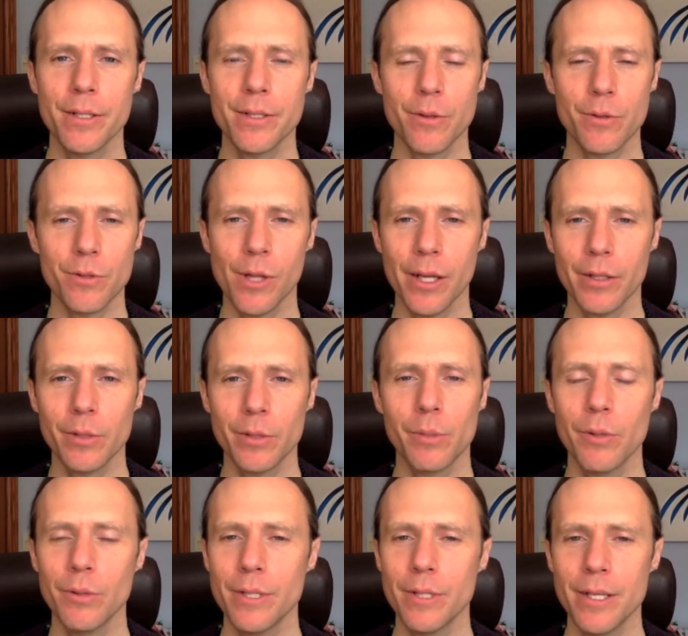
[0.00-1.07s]
the
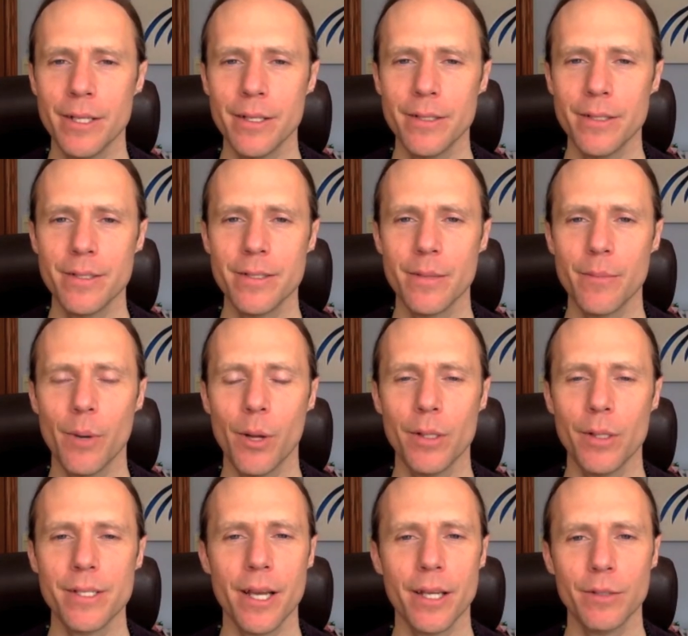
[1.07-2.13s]
glycoproteins, the
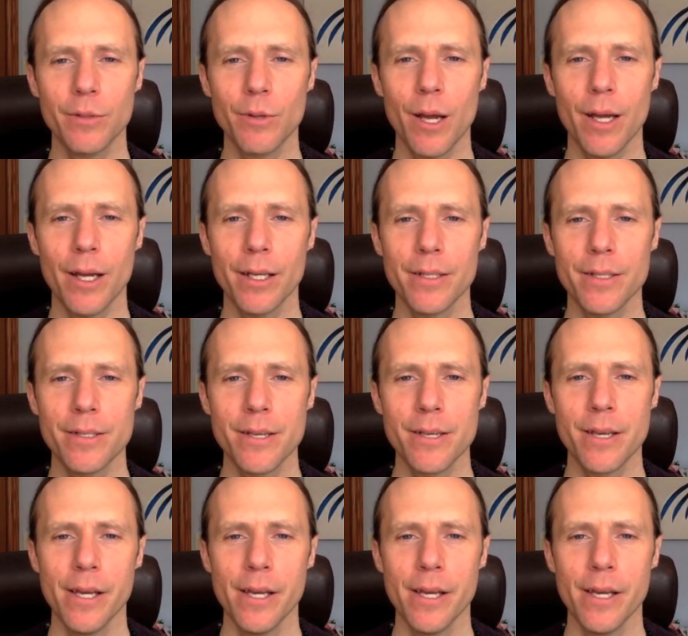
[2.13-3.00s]
polysaccharides.